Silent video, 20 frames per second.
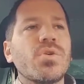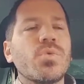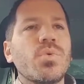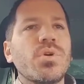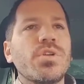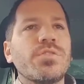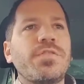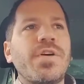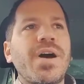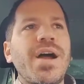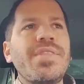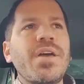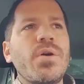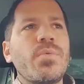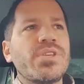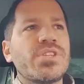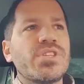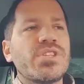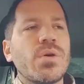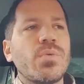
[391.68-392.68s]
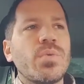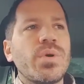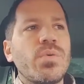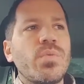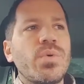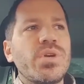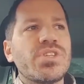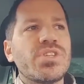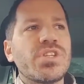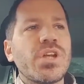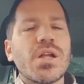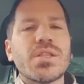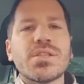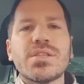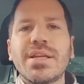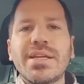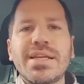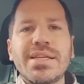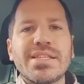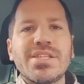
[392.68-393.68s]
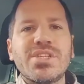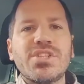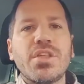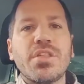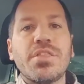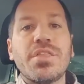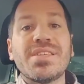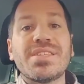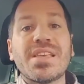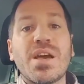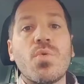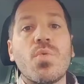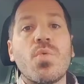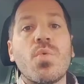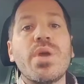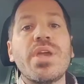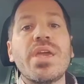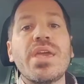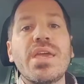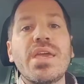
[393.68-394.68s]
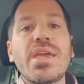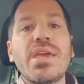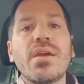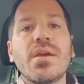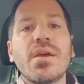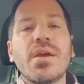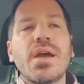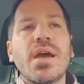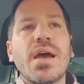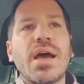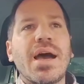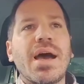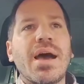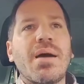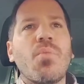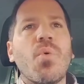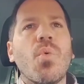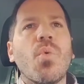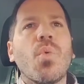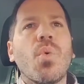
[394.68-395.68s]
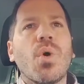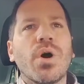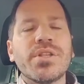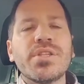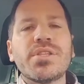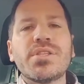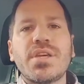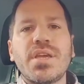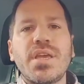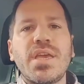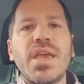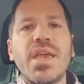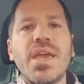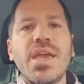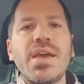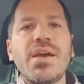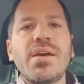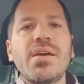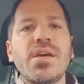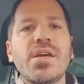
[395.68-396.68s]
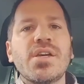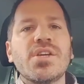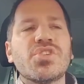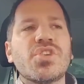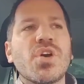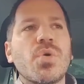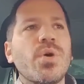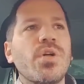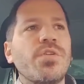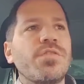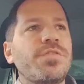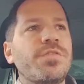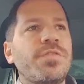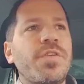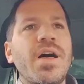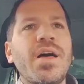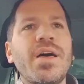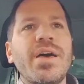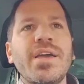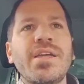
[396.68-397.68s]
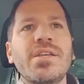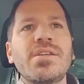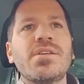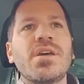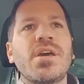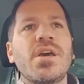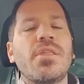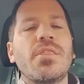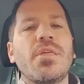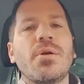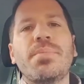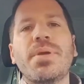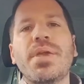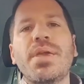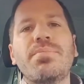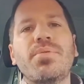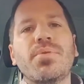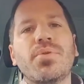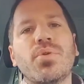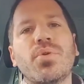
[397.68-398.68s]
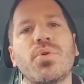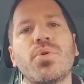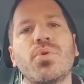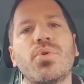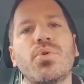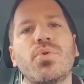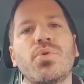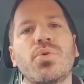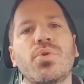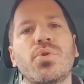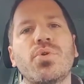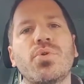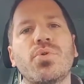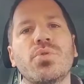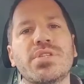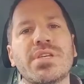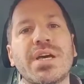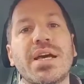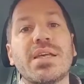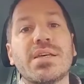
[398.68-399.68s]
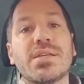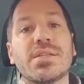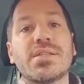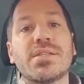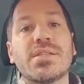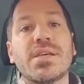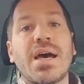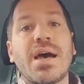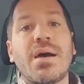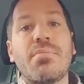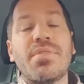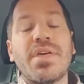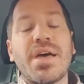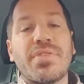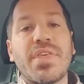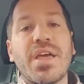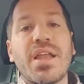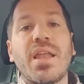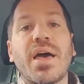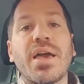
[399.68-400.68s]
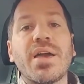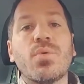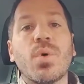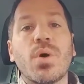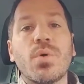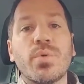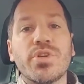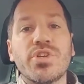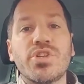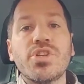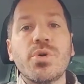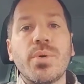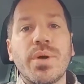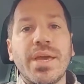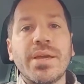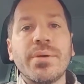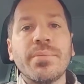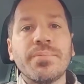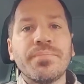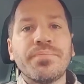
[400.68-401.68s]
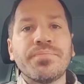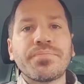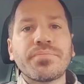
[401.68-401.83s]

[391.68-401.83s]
we'll find that we start to listen to the things that we want to hear. So we'll find the people who tell us that they like what we're doing.